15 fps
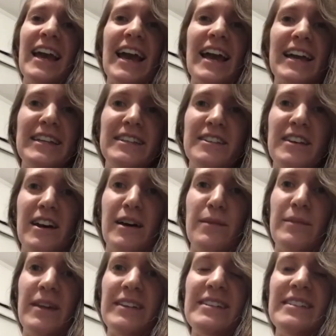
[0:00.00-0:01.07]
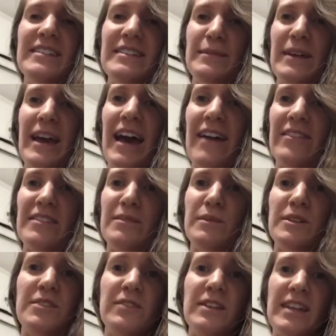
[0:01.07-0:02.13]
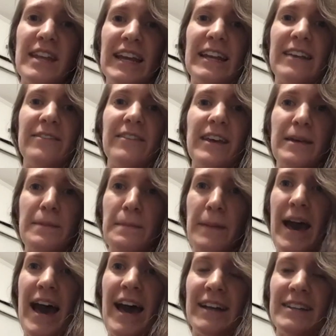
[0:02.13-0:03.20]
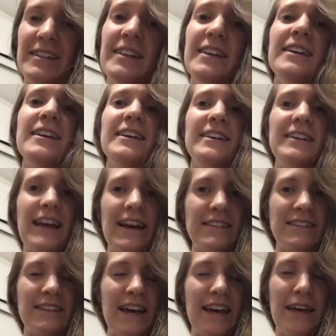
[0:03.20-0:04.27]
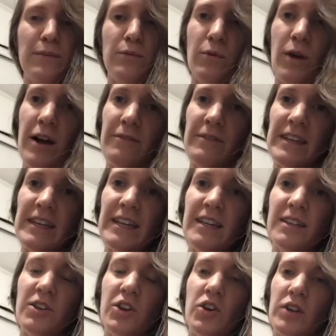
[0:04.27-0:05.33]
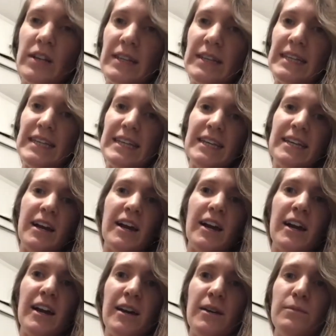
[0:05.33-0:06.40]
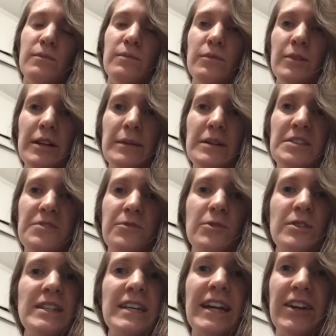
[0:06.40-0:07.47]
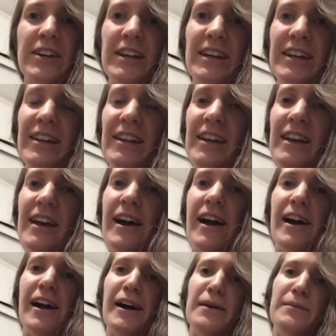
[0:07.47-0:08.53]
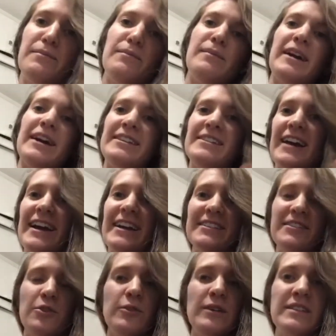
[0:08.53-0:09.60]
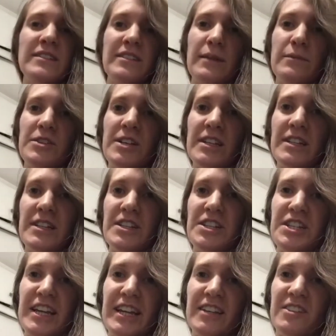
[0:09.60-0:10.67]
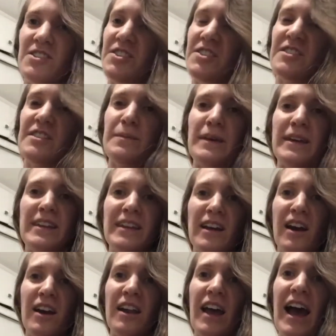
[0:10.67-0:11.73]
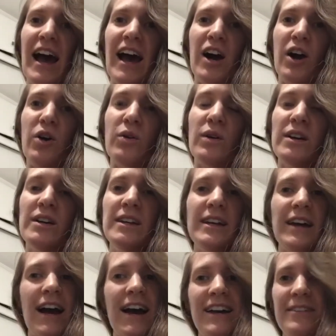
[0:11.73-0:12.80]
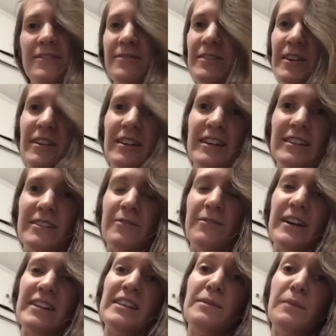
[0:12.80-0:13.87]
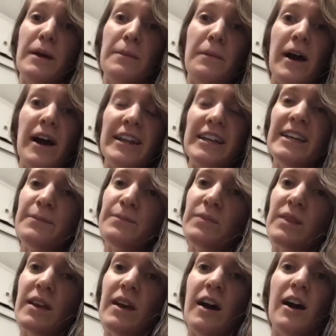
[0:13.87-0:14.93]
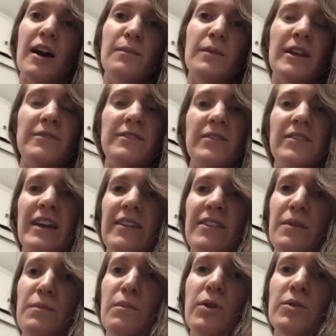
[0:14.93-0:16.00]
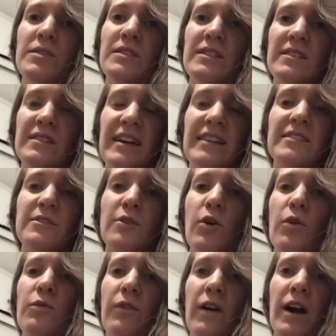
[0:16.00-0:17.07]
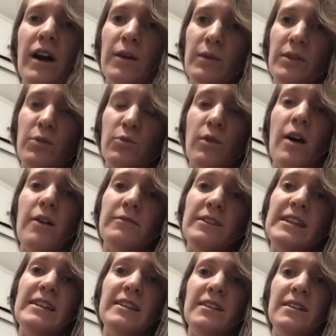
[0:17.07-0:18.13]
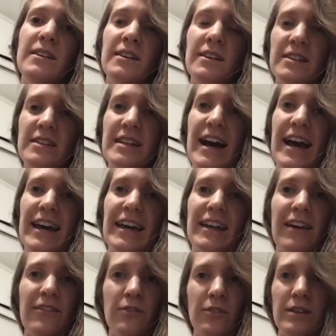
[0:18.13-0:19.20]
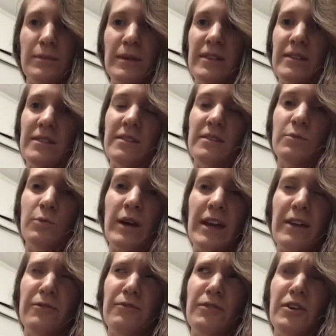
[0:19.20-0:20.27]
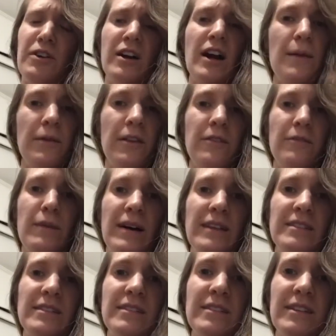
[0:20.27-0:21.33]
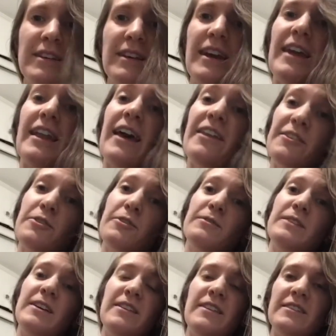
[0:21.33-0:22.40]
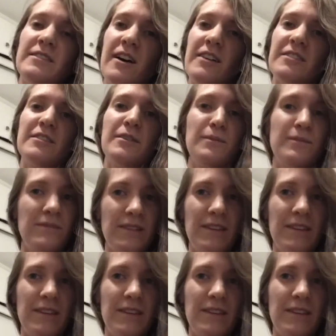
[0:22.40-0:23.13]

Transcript: And um, that didn't seem to have as much of a negative impact. Yes, I am raw vegan, currently uh, pretty much fruitarian. Um, my diet is always subject to change just depending on how I feel it's affecting my body. Um, but I've definitely had the most success so far with a raw vegan diet. I've only been this way for a couple of months. An ethical vegan, that's awesome.